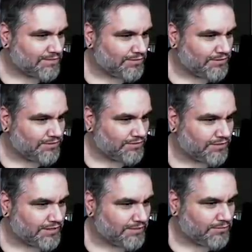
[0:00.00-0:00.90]
One, two,
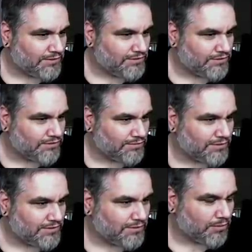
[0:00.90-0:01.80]
three, one, two,
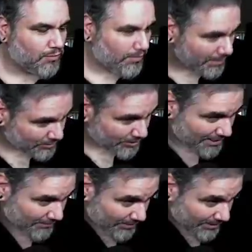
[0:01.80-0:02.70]
one, two. We're one minute
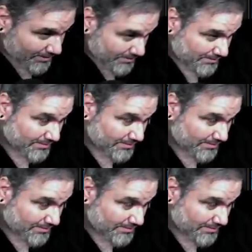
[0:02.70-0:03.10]
shy of, like...